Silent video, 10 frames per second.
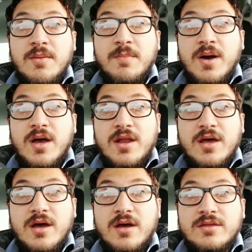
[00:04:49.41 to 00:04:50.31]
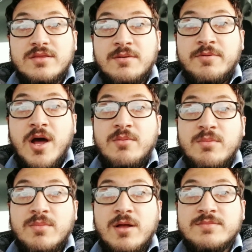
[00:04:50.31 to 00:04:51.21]
But the
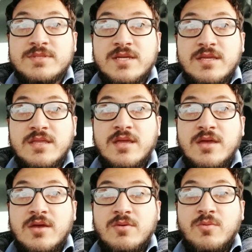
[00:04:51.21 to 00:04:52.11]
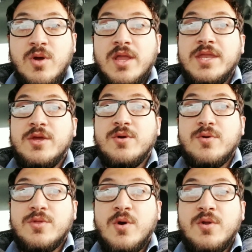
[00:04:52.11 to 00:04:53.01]
problem comes in when
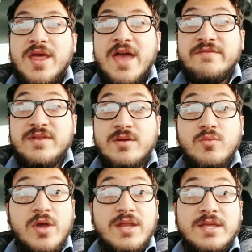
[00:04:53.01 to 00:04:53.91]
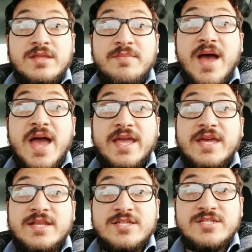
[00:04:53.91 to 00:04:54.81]
you don't have any weight in the back,
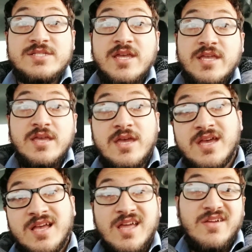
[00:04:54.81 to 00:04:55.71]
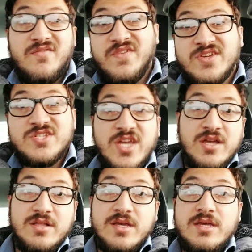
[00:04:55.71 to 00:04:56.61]
and it's just like kind of
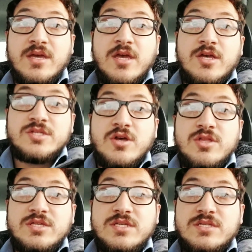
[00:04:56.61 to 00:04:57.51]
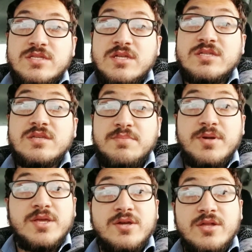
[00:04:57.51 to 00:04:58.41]
fishtaily. So this is a
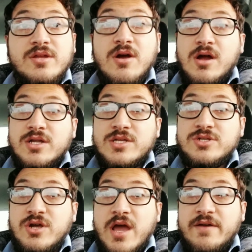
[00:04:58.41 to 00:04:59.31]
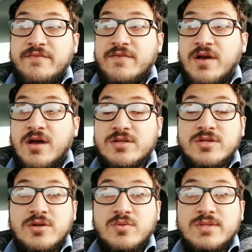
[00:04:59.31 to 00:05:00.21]
pretty good car to drive
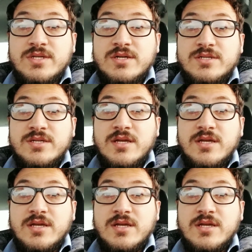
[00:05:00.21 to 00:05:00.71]
during winter.